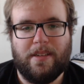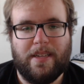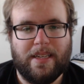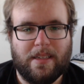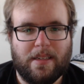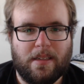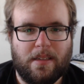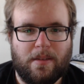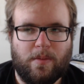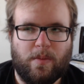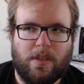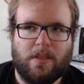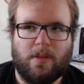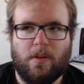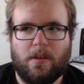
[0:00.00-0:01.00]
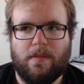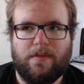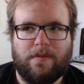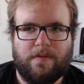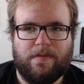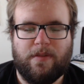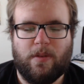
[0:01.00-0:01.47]
Nick was sort
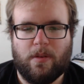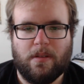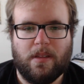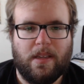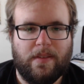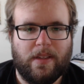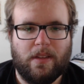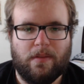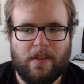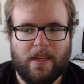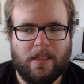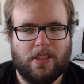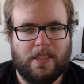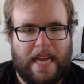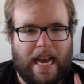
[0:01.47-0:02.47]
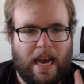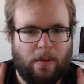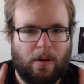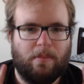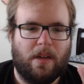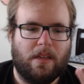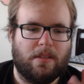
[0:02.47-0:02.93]
of for leaving the ranch.
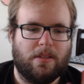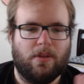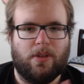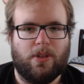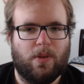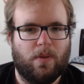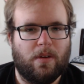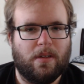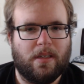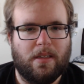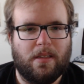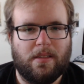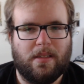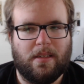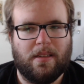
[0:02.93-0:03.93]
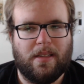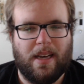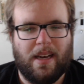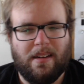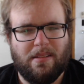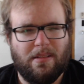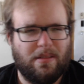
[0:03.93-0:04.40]
Now I'm not so sure, because it
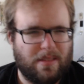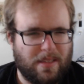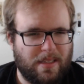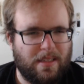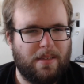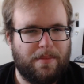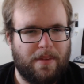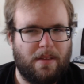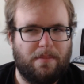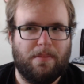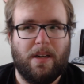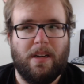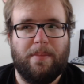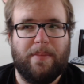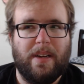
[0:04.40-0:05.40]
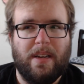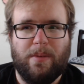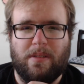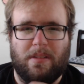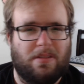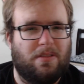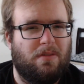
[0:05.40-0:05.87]
kind of looks like he made buddy
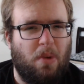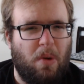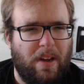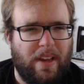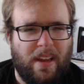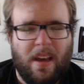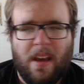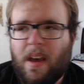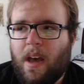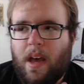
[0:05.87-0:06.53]
with Troy.